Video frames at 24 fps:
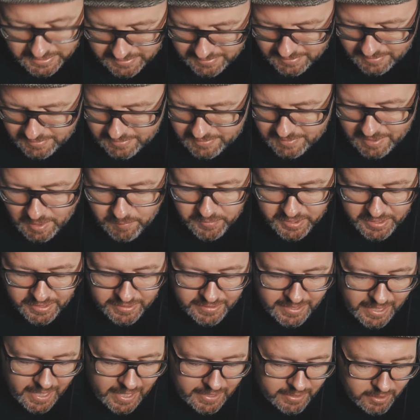this is
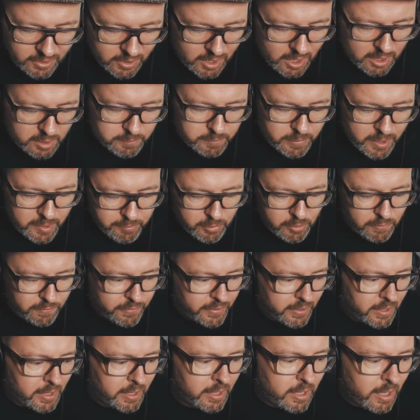something that a lot of people
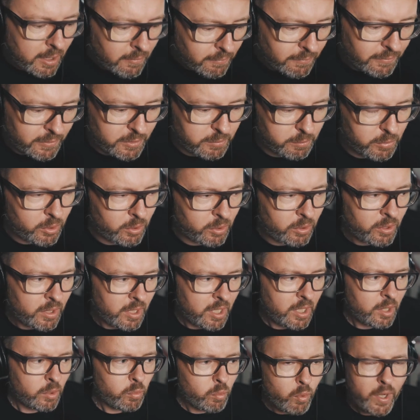feel
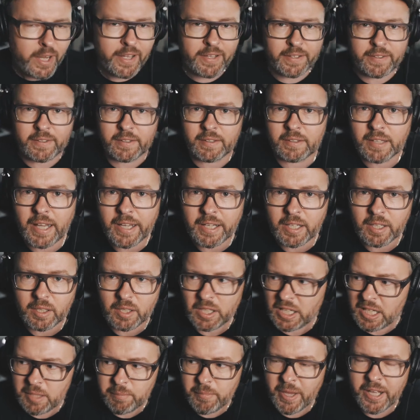uncomfortable with,
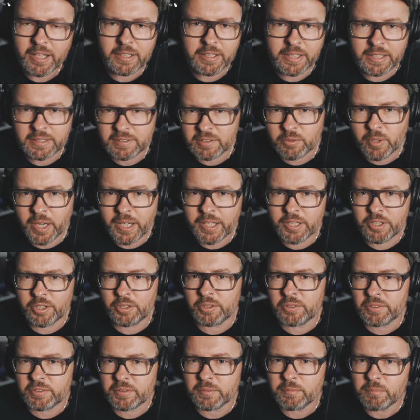like emailing
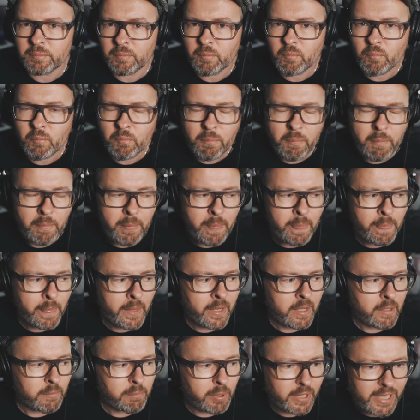strangers.
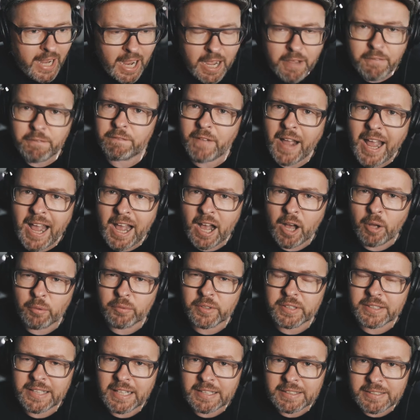But I
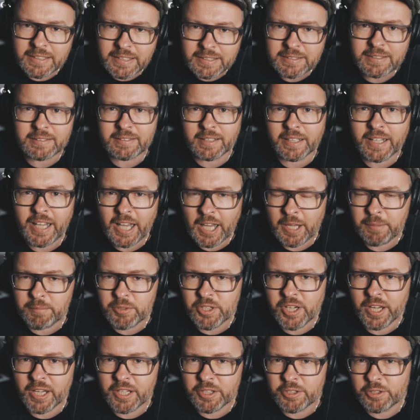found that this is a
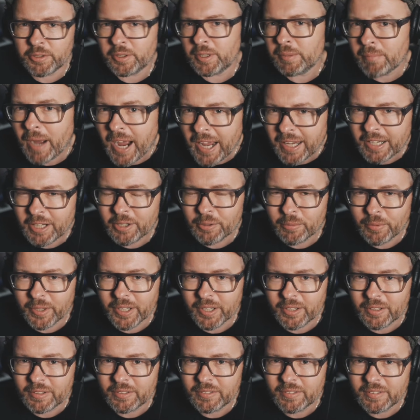game changer in my
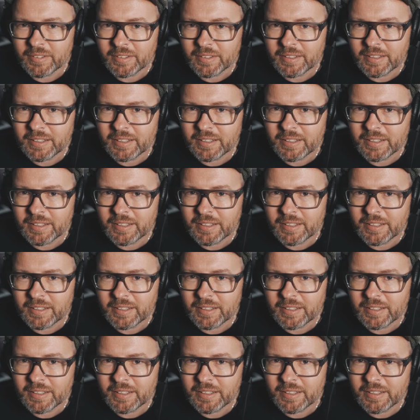career,